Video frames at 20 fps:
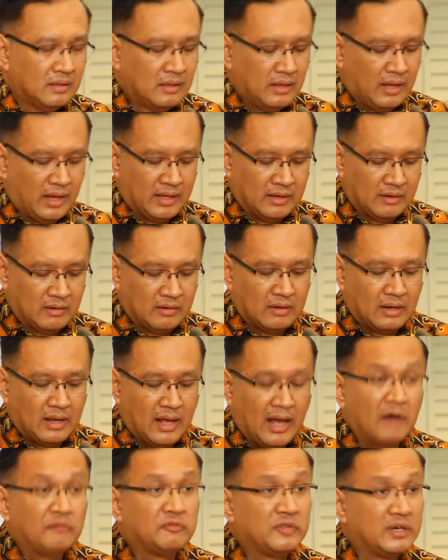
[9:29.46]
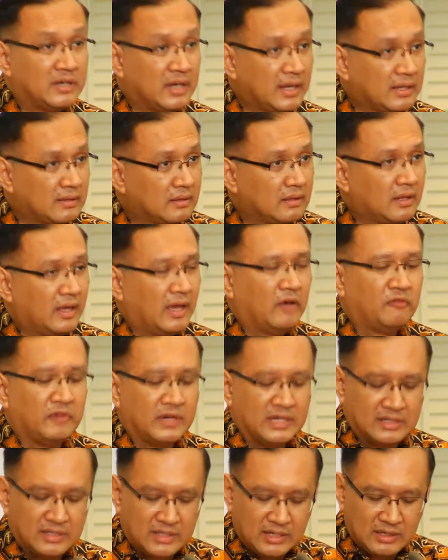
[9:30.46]
And after that,
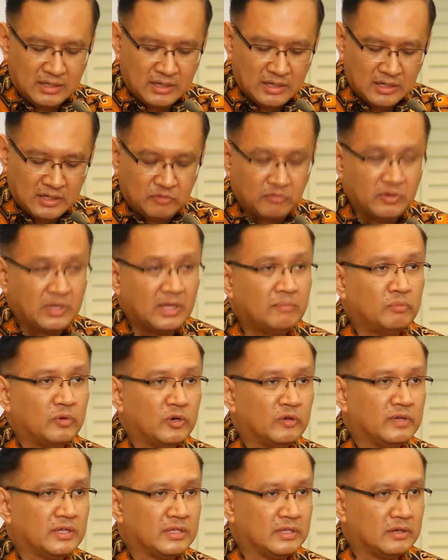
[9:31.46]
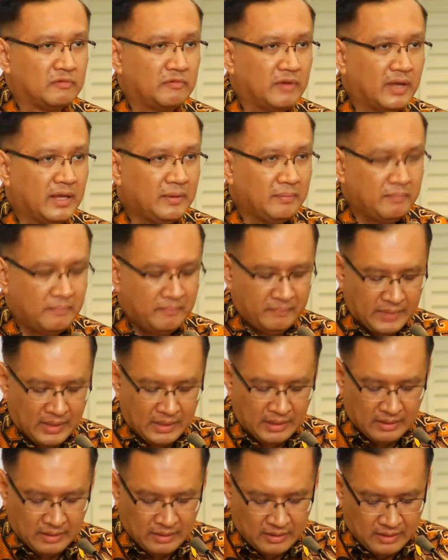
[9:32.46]
every three years we improved the survey.
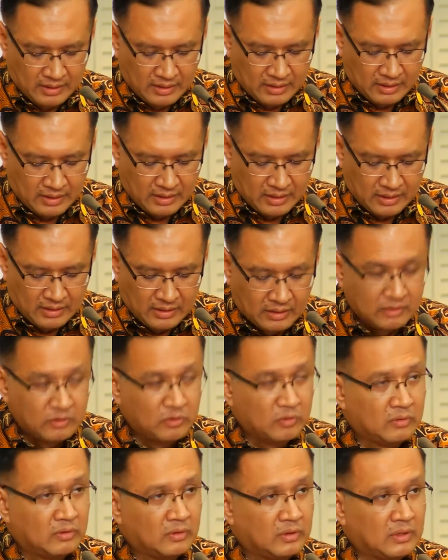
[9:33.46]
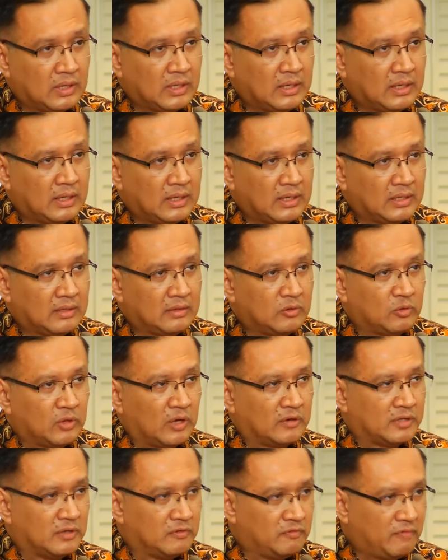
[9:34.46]
And in
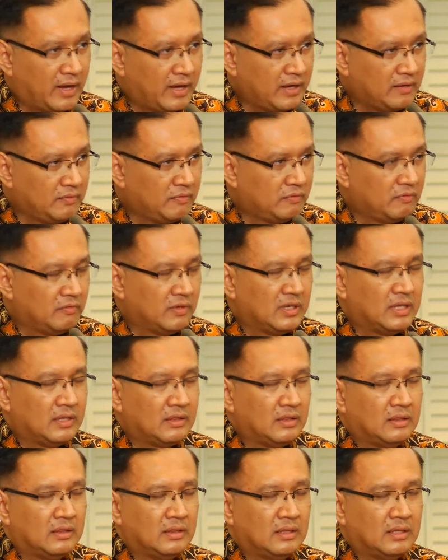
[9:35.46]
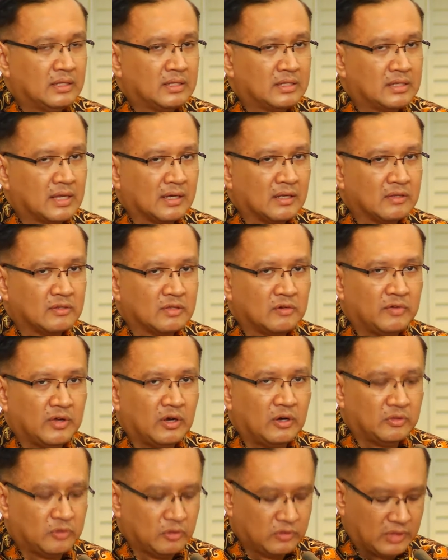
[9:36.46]
2005, we did the second survey
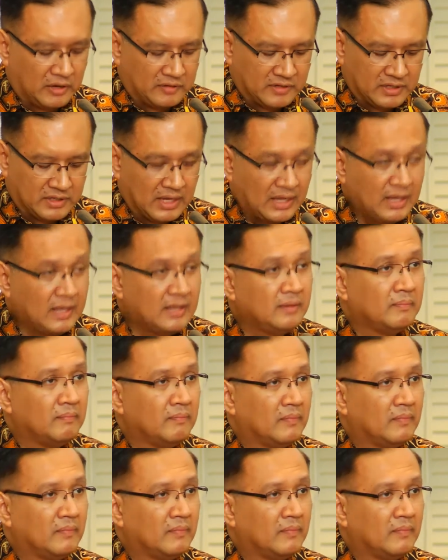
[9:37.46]
on 2008